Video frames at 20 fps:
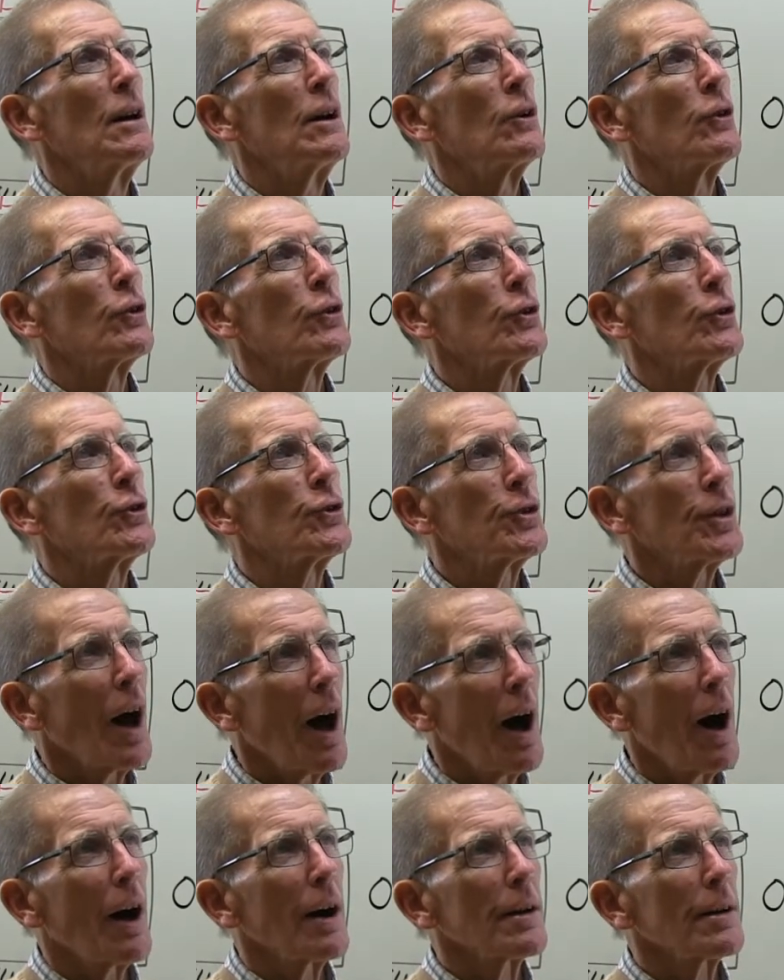
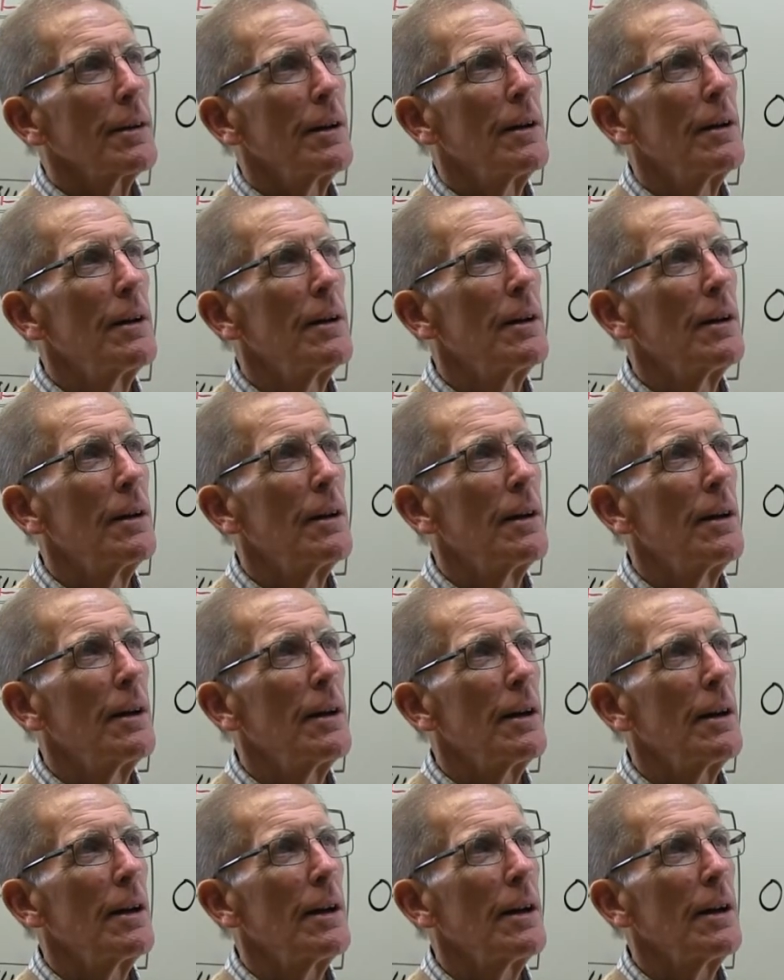stock
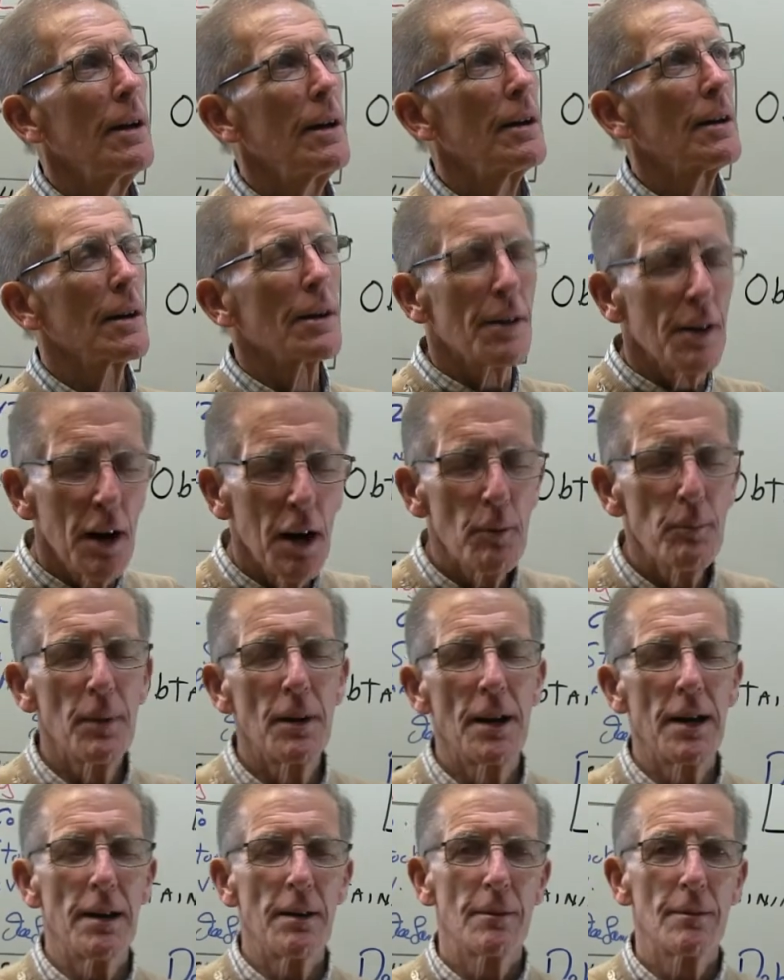in a
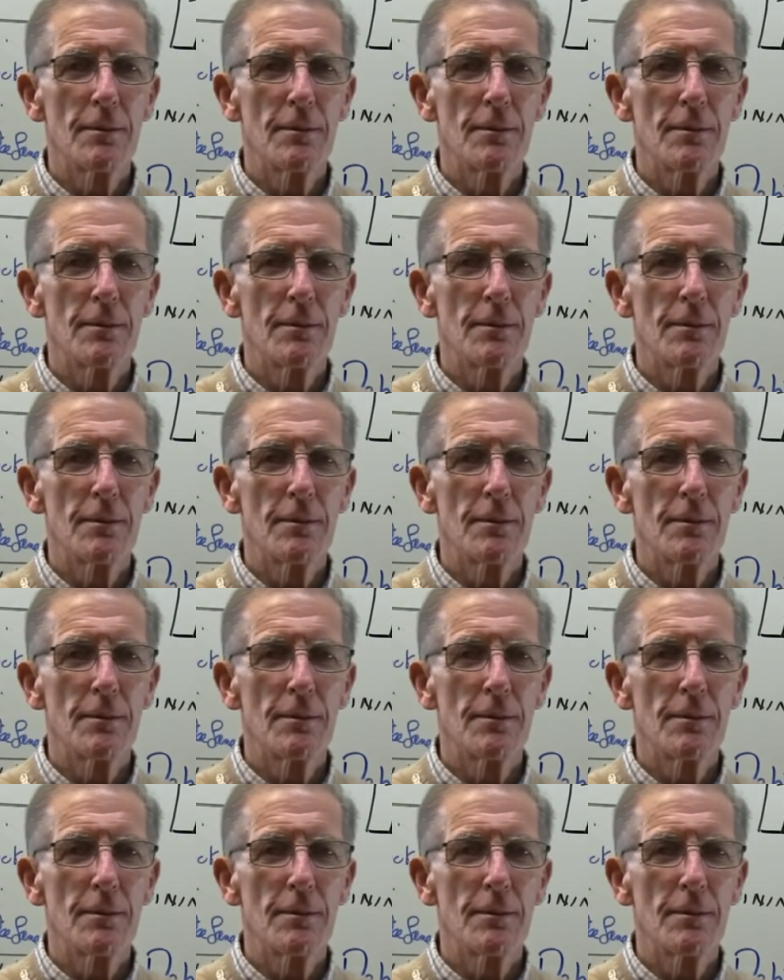company,